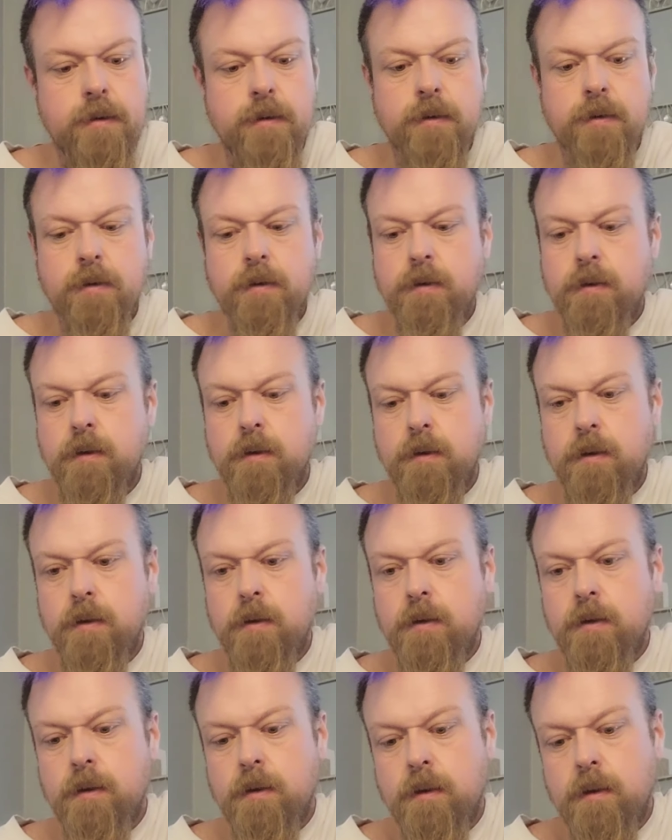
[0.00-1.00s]

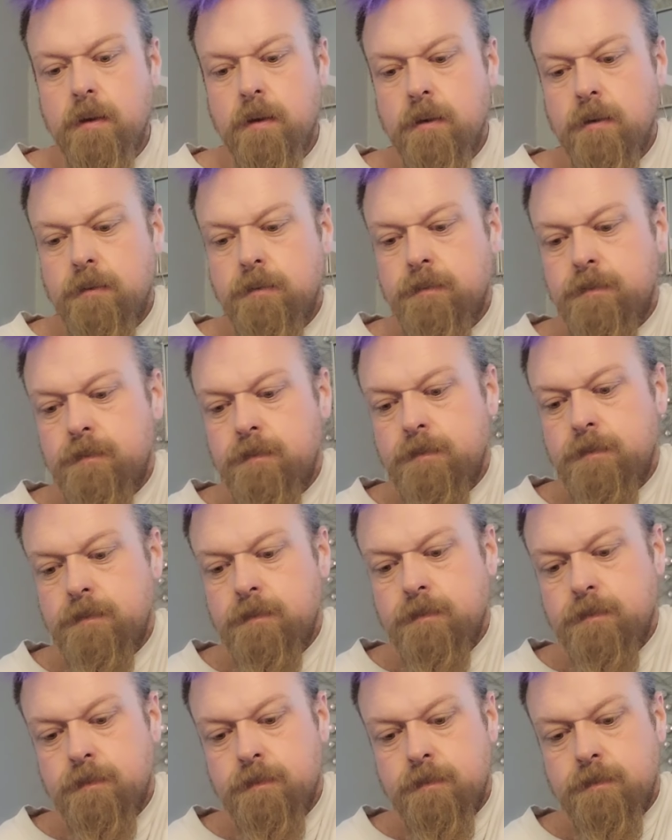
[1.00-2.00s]

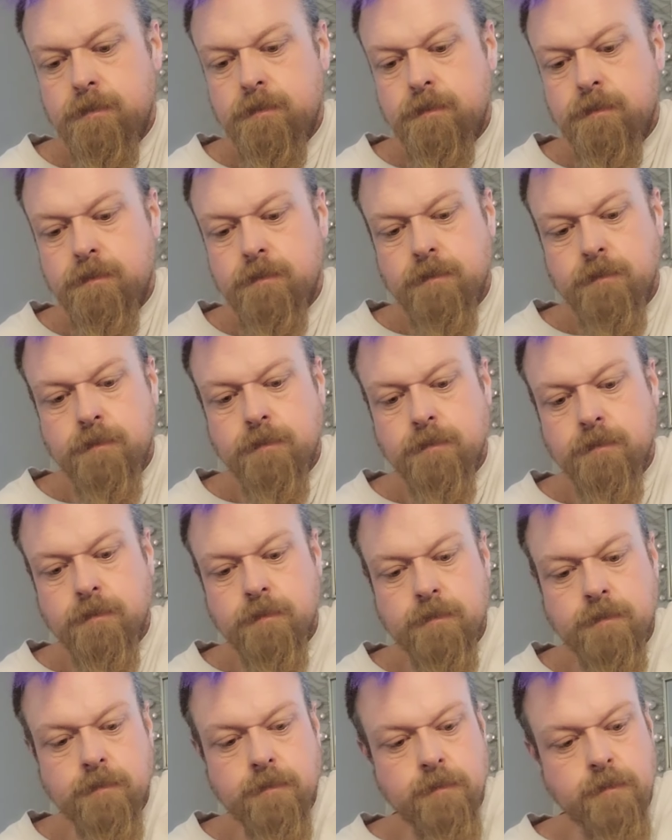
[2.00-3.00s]

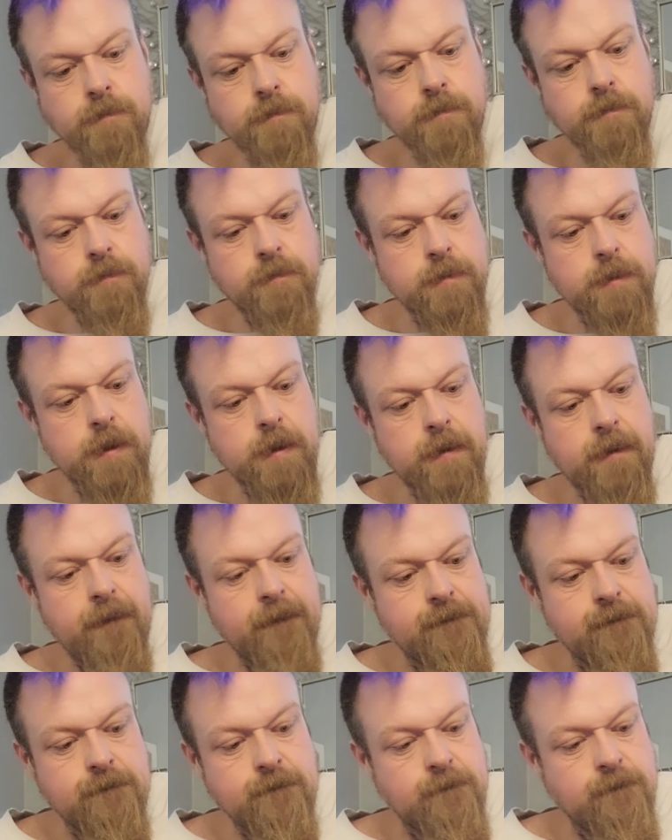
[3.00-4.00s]

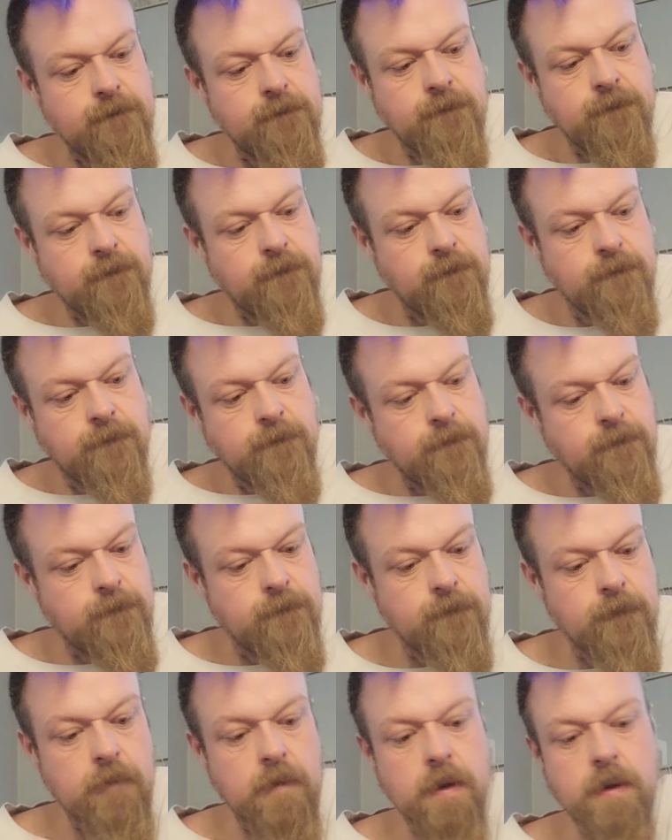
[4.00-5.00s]

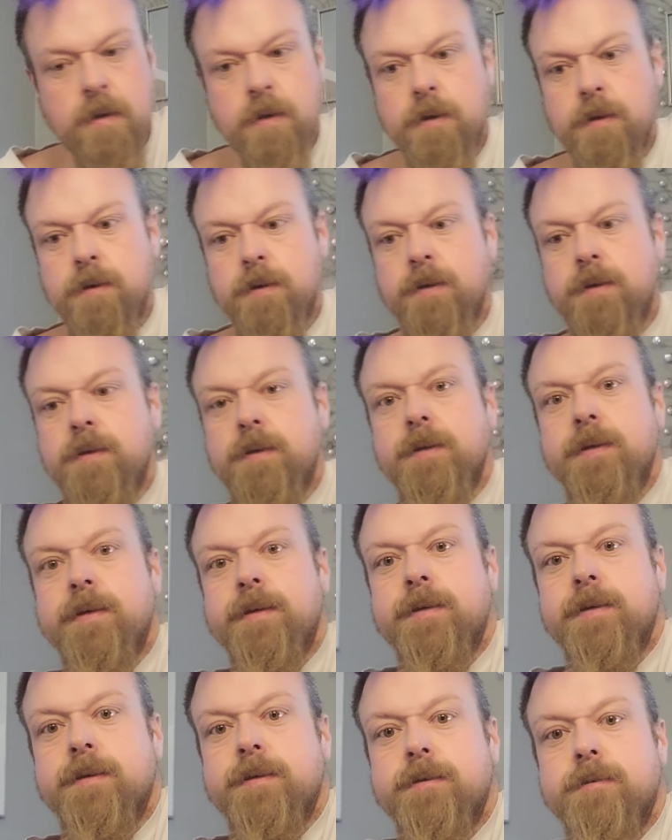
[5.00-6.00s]

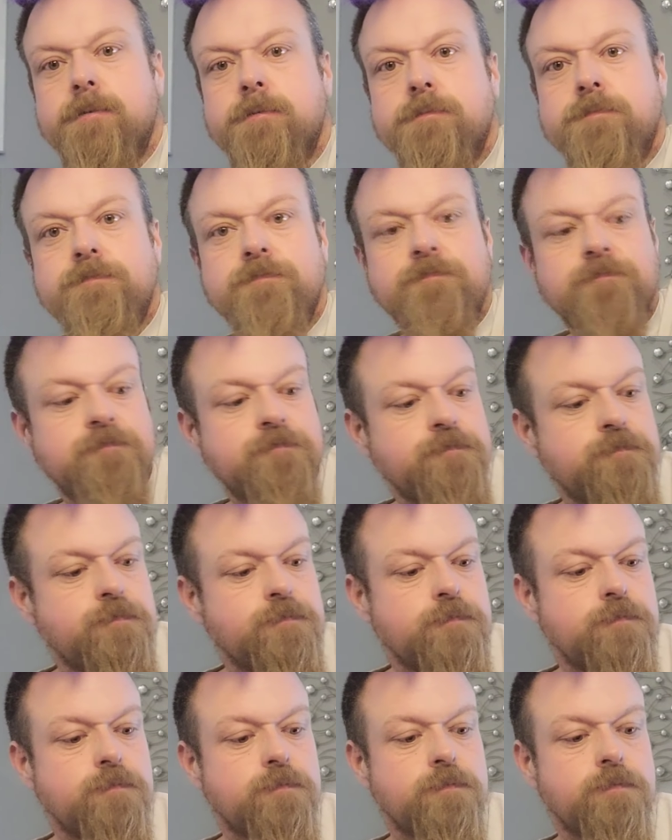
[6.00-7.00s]

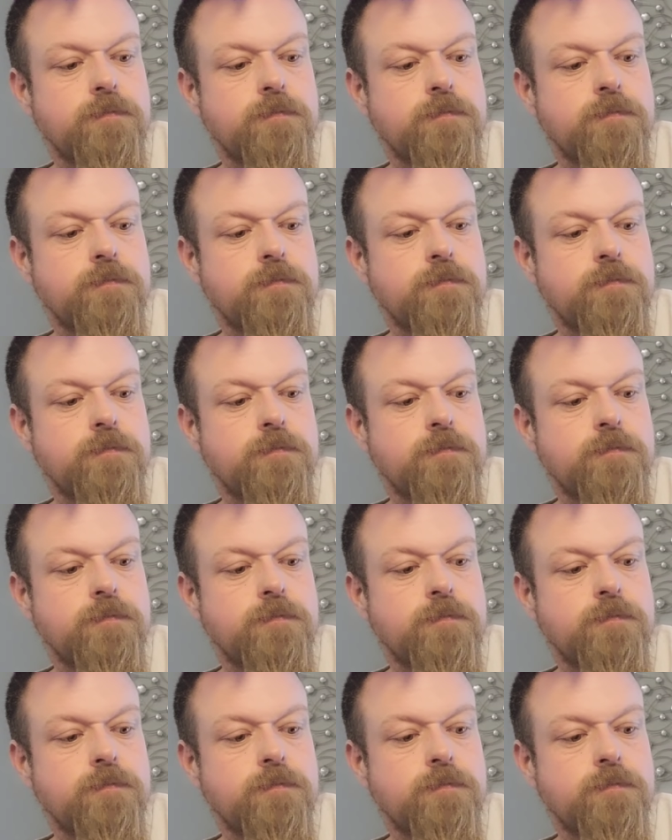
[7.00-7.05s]
(no one is talking)